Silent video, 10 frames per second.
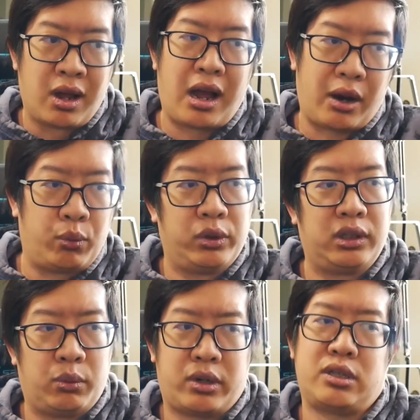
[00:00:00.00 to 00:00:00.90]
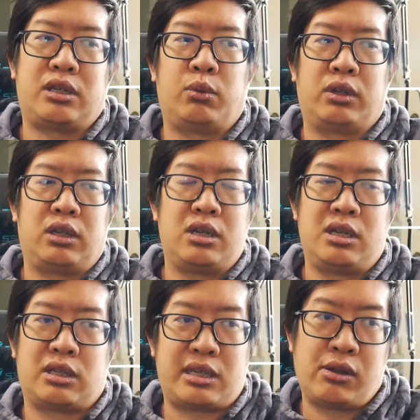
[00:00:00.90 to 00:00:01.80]
I really want to see what
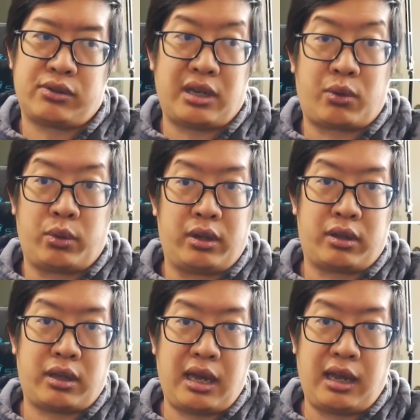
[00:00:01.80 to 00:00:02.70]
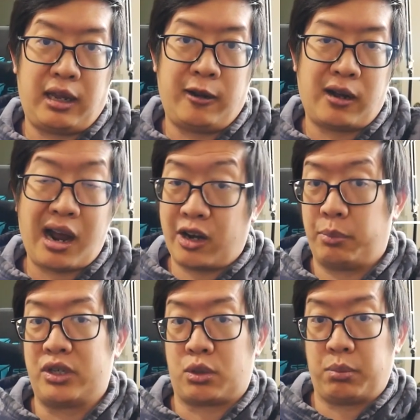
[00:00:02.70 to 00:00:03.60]
it sounds like with a higher pitched